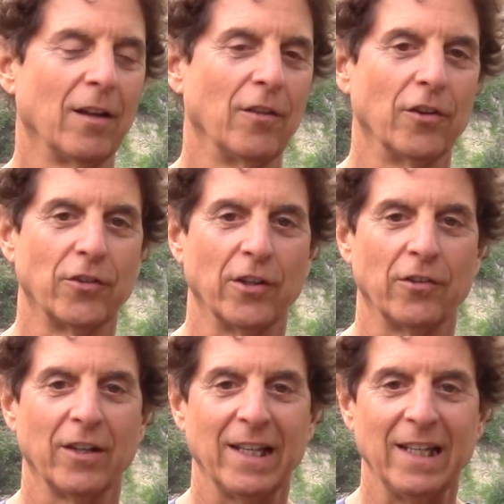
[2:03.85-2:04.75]
This
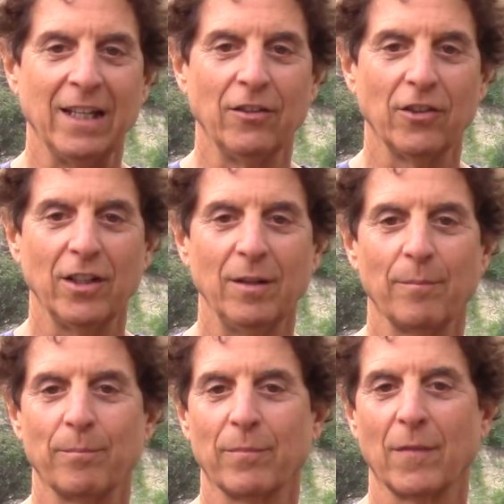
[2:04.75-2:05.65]
is easy,
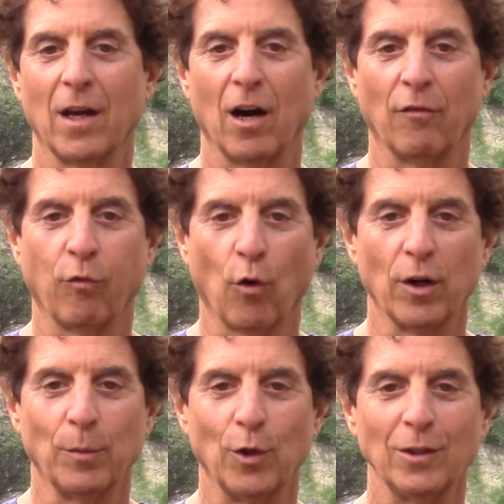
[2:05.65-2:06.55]

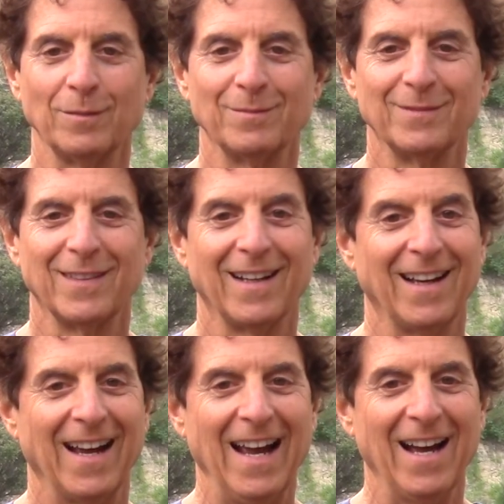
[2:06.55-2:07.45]
affordable,
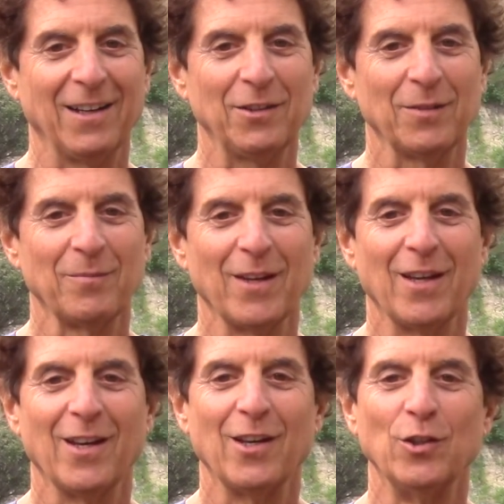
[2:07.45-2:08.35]
and
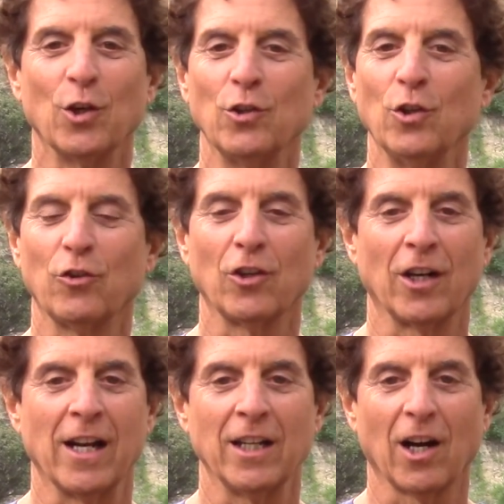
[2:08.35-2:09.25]
you can use it
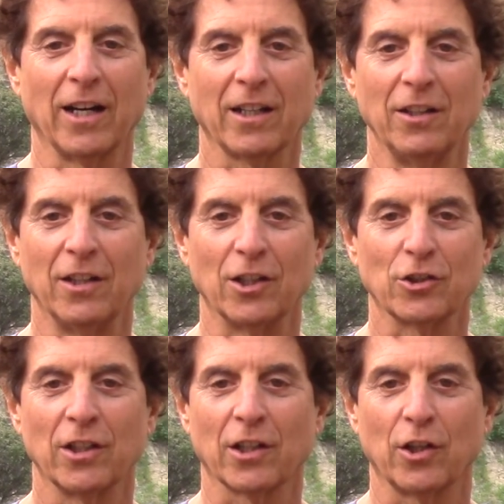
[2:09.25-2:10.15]
on any kind of
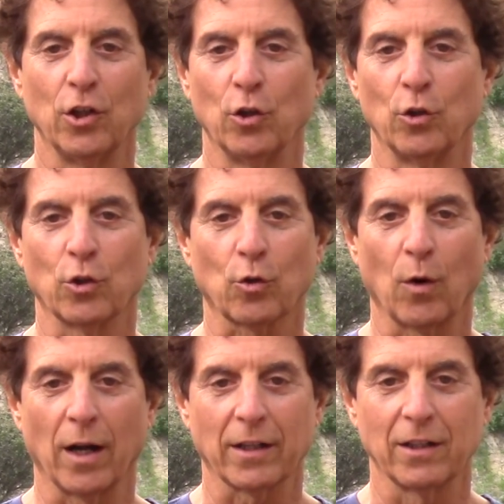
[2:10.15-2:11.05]
condition, acute or
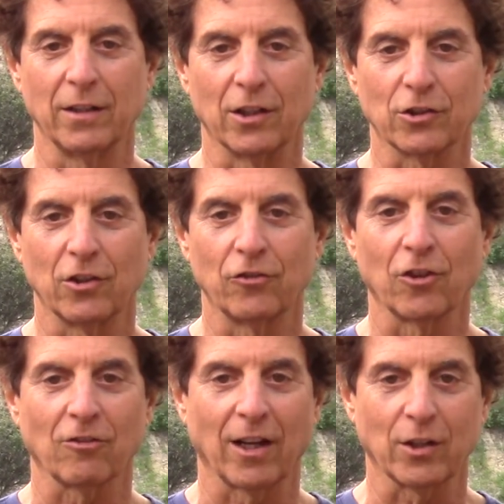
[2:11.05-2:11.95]
chronic conditions,
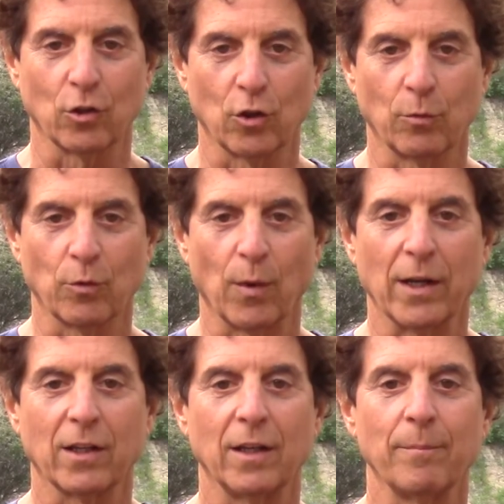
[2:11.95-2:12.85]
just like you could with
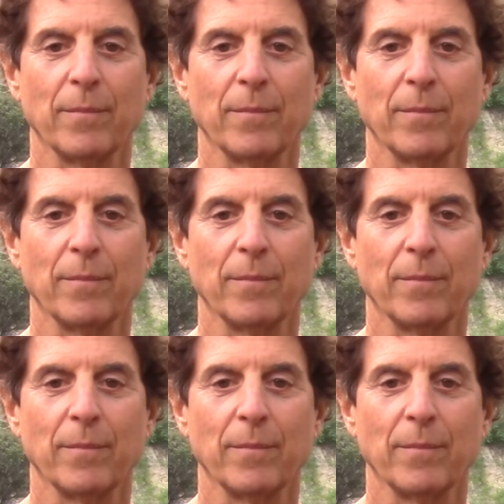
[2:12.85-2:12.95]
Reiki.